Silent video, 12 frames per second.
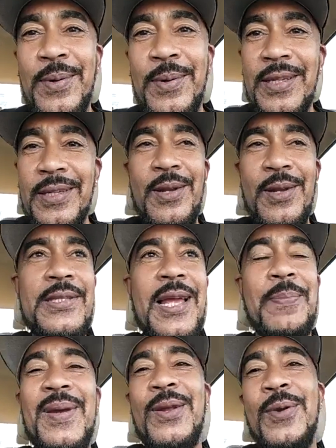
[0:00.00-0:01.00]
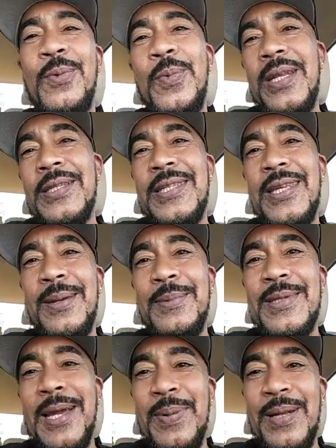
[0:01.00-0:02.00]
it's like being on a winning team.
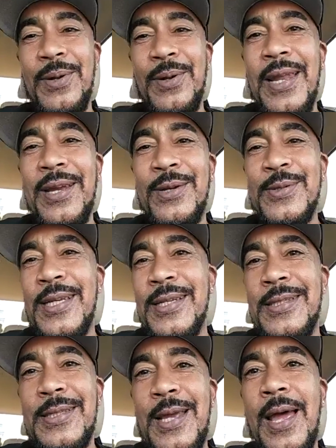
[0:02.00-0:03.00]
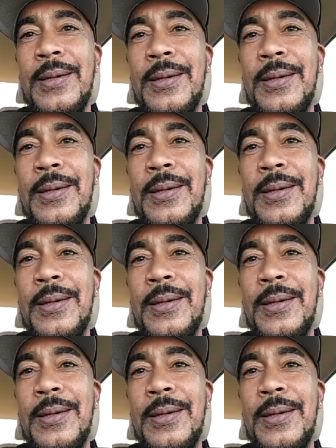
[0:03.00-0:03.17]
It's like being on the Lakers at the time.